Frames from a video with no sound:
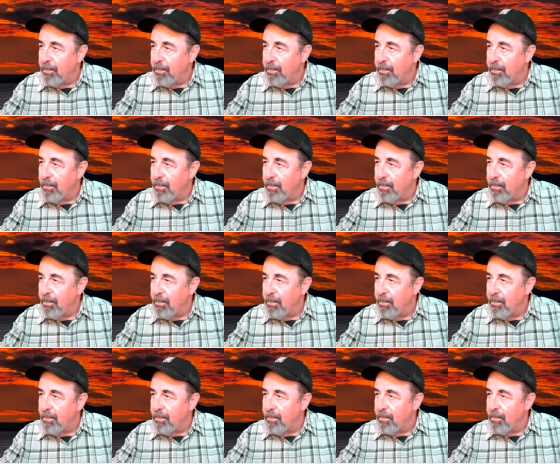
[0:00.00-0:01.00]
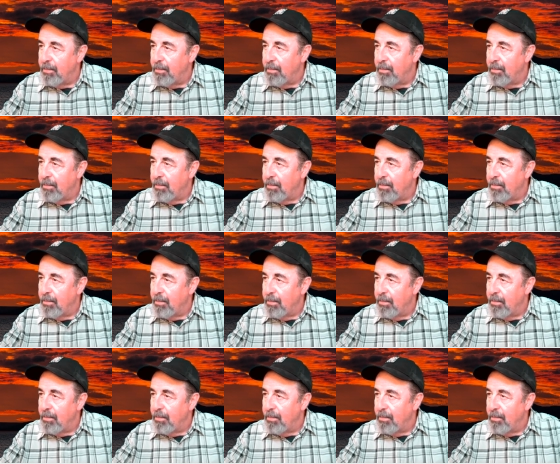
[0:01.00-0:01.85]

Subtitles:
[no speech]